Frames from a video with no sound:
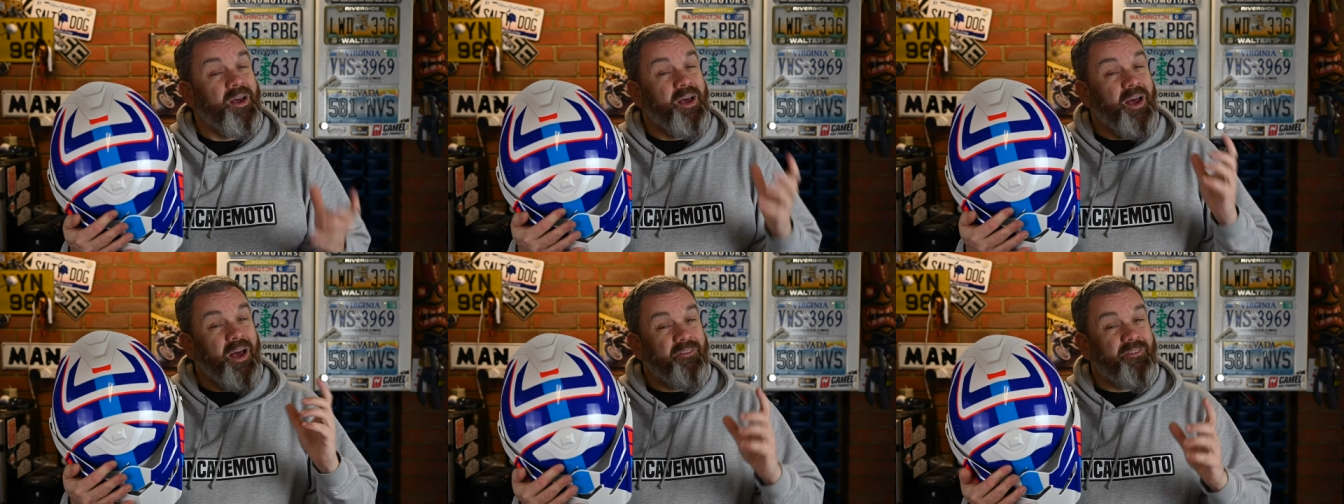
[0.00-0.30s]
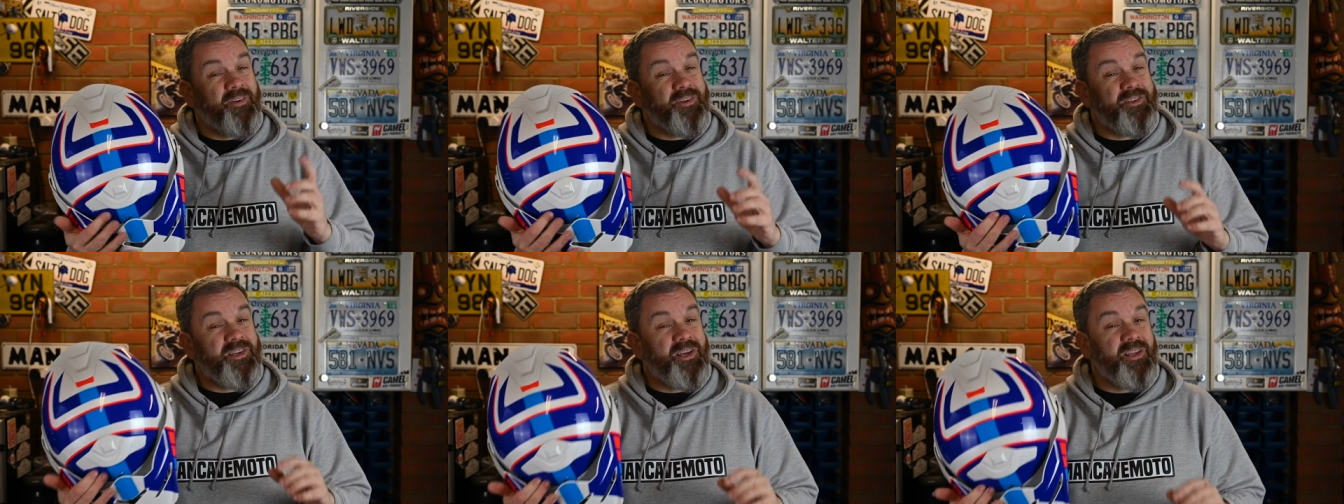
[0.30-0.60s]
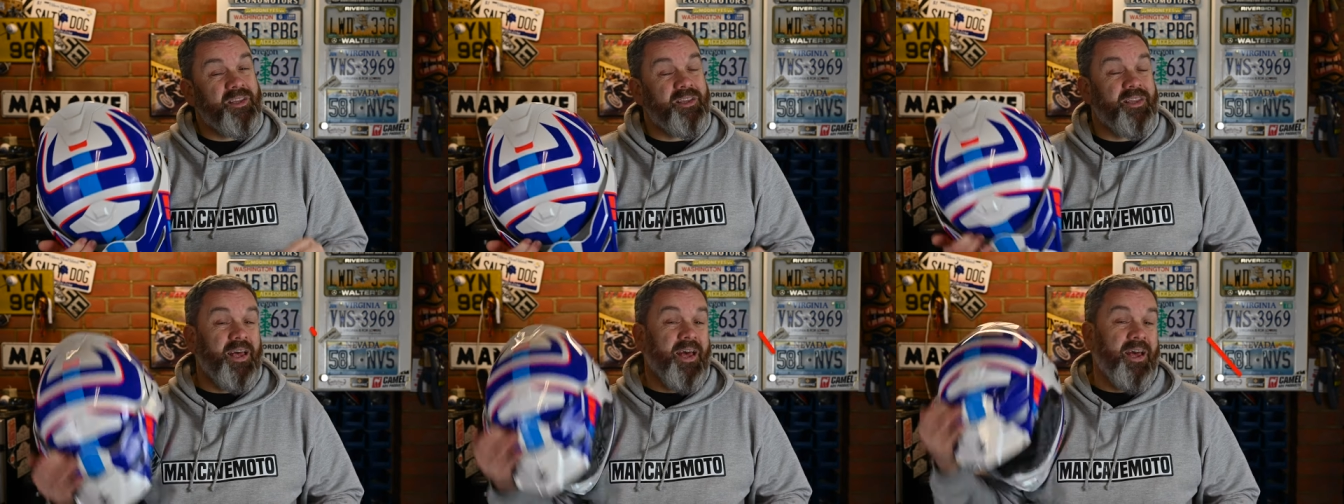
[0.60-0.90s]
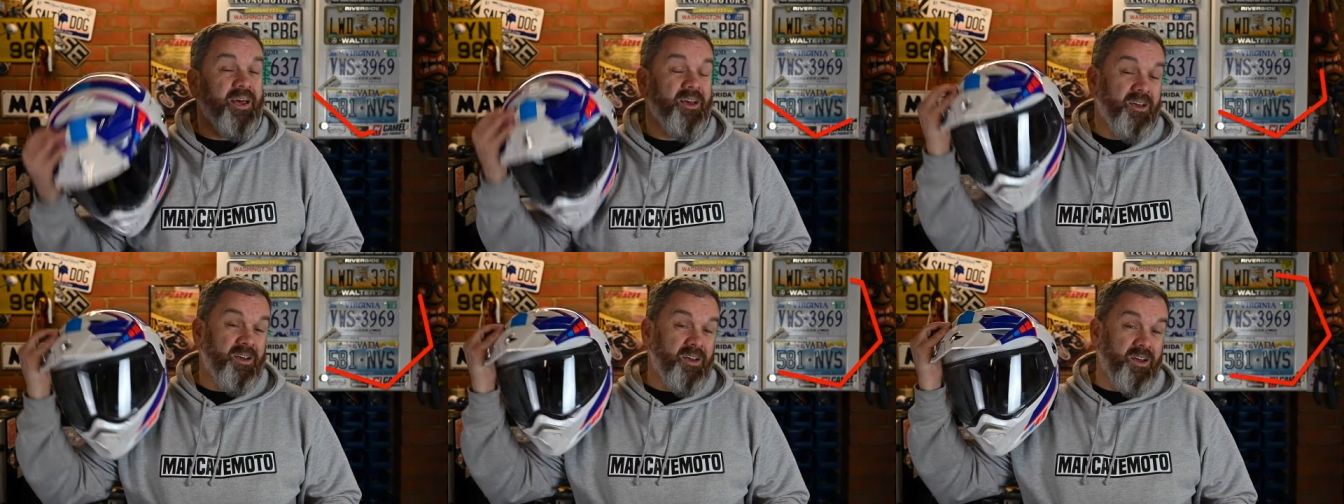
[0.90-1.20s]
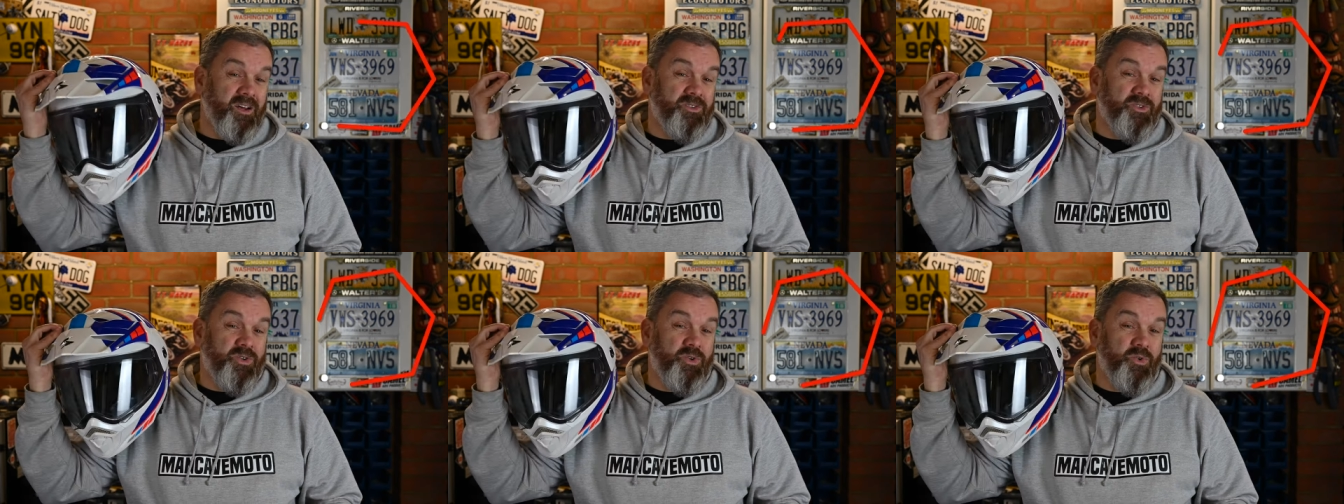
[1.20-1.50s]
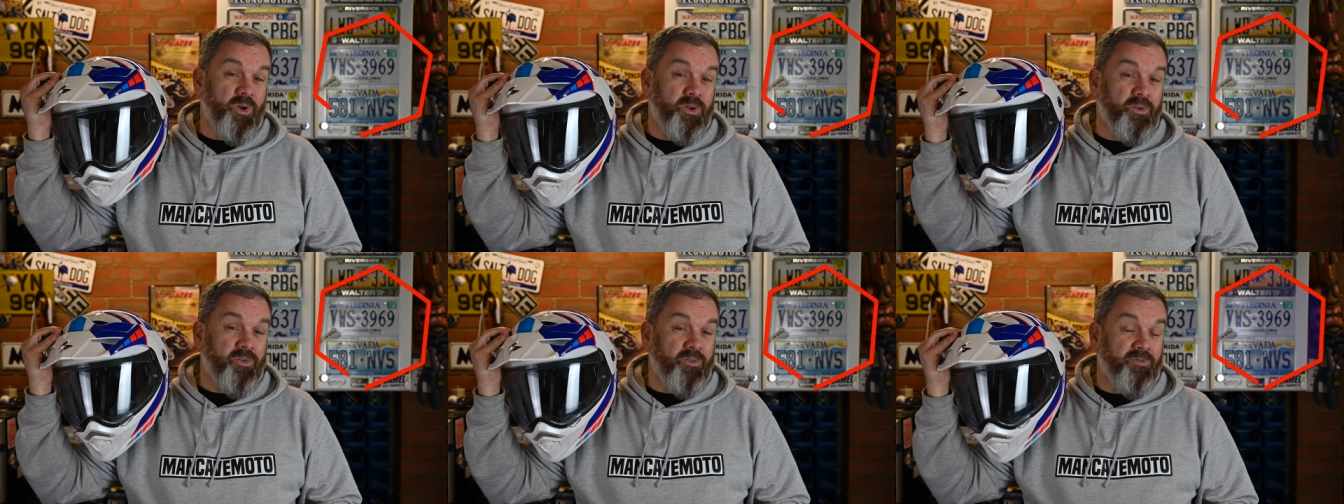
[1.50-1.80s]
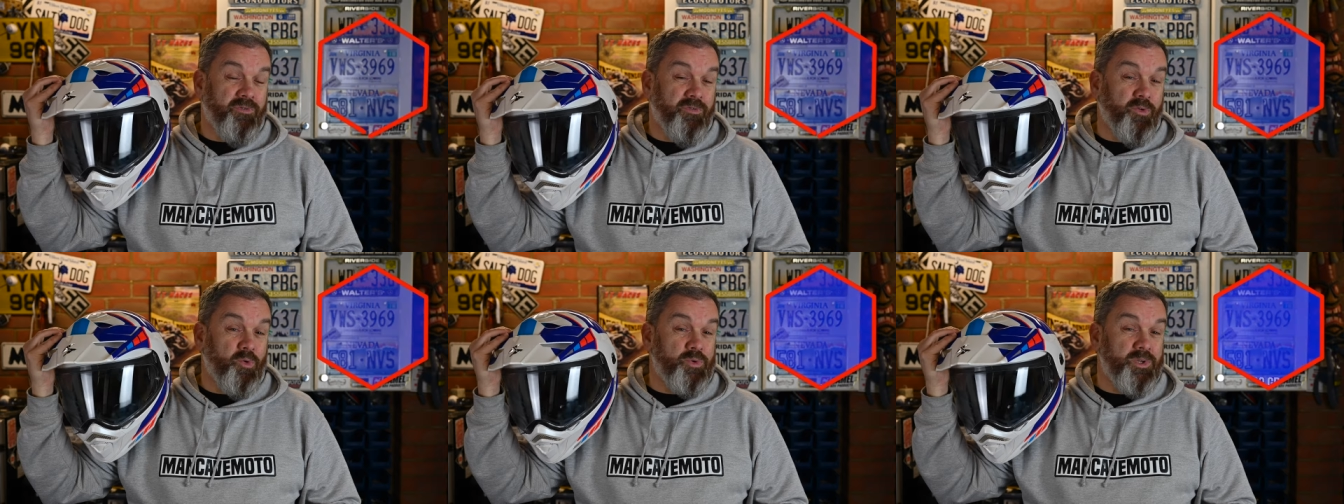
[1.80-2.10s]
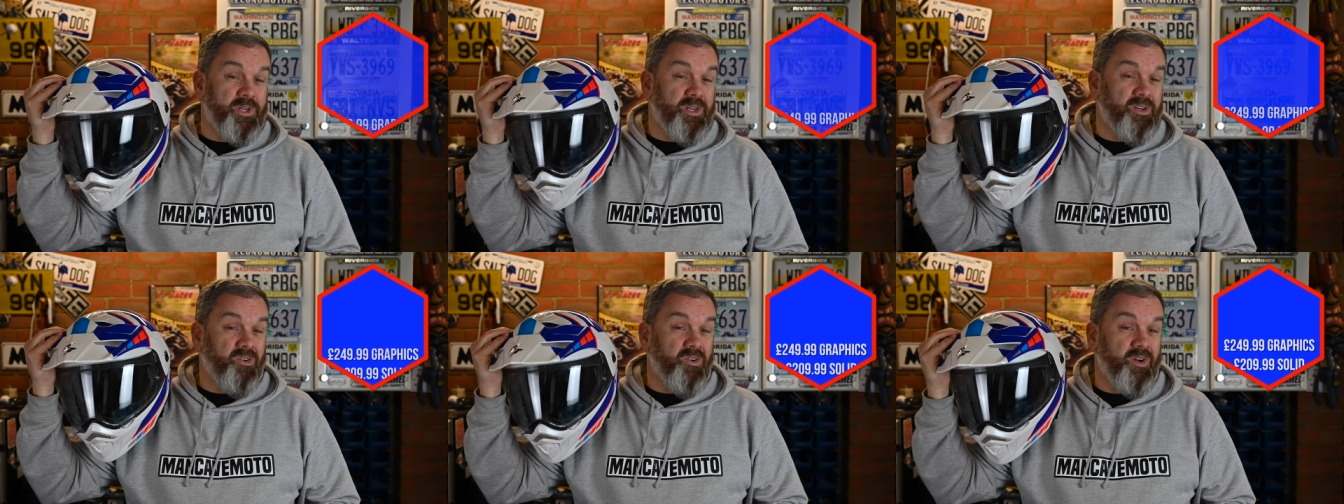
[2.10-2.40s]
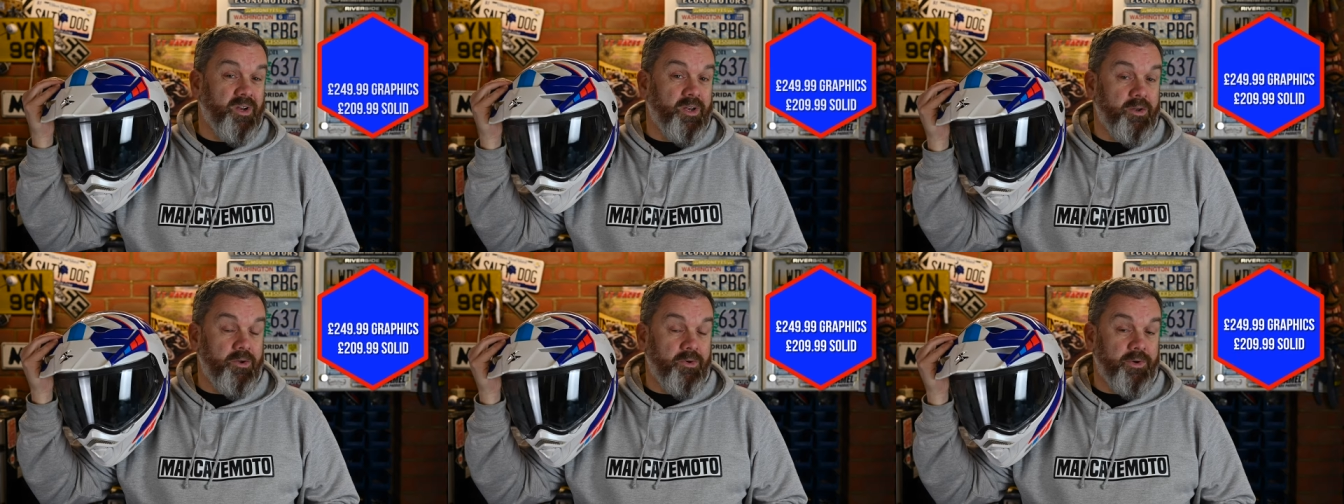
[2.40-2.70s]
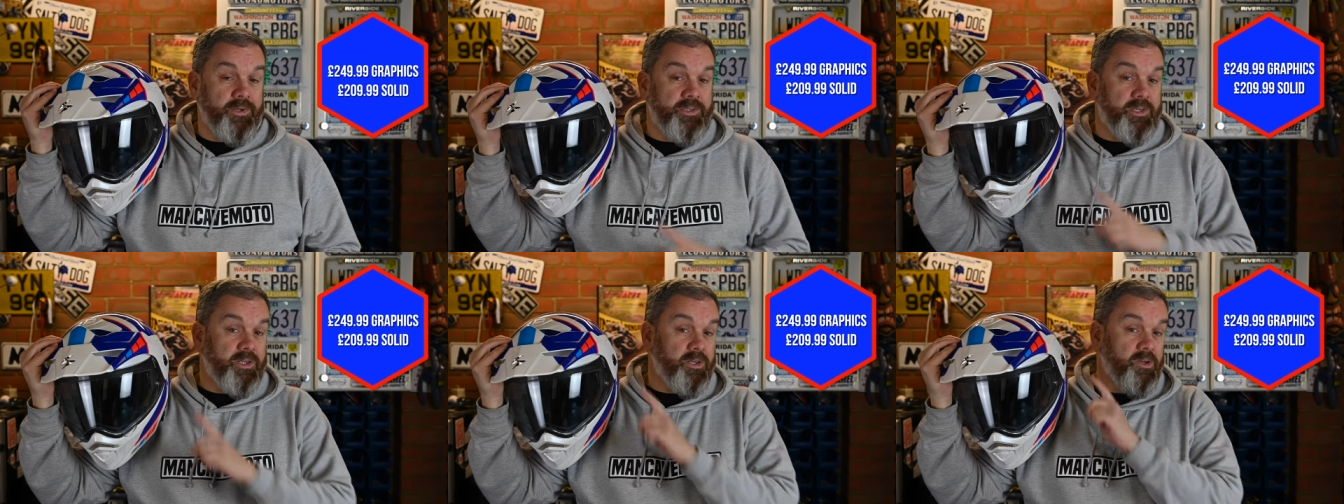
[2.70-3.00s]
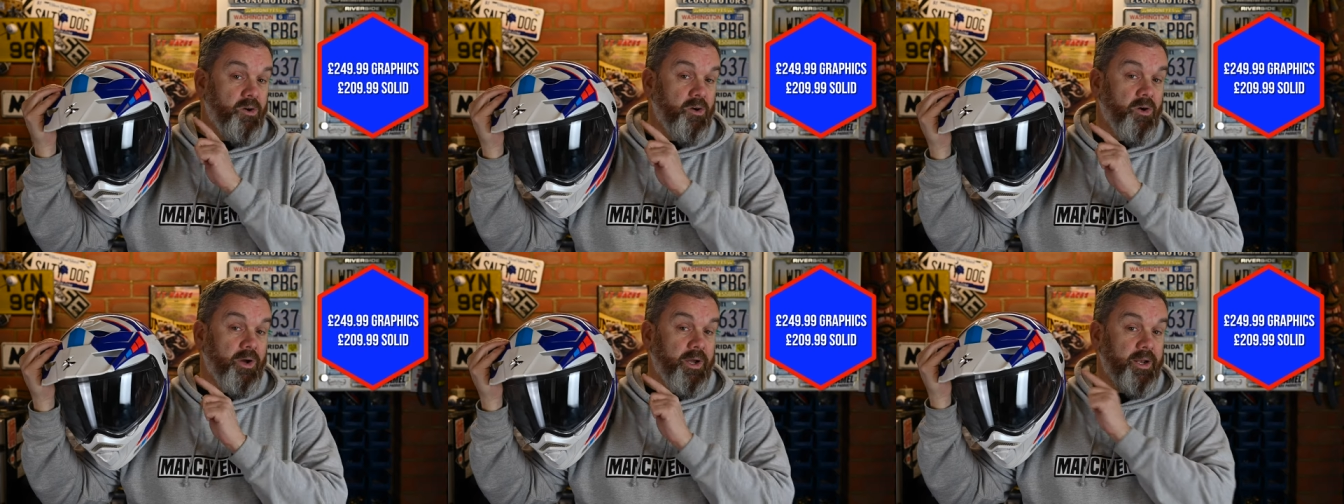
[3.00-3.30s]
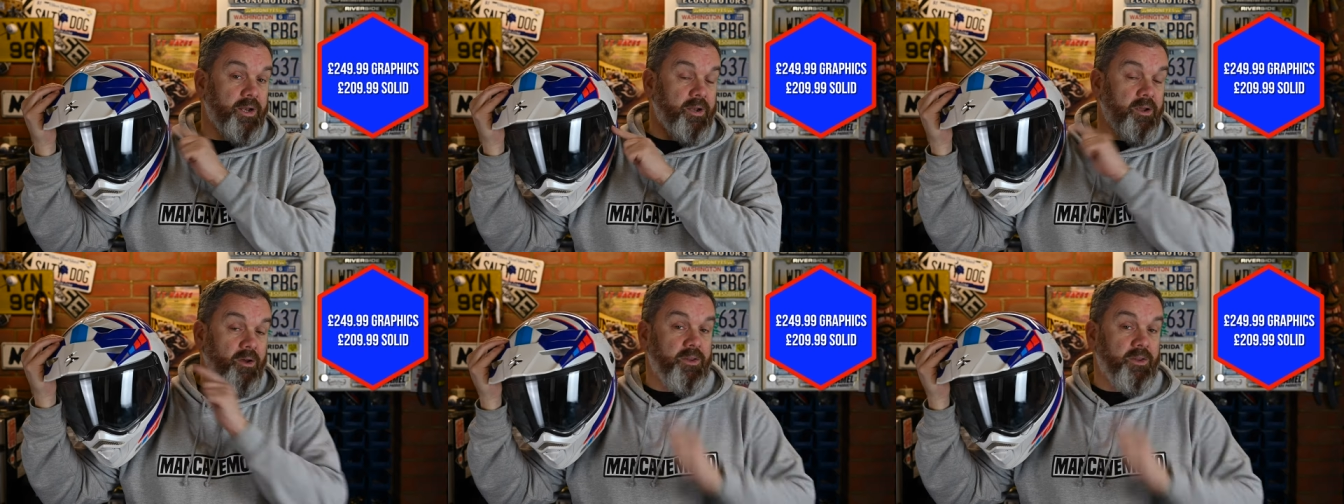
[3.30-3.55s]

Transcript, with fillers: Having said that, at $249.99,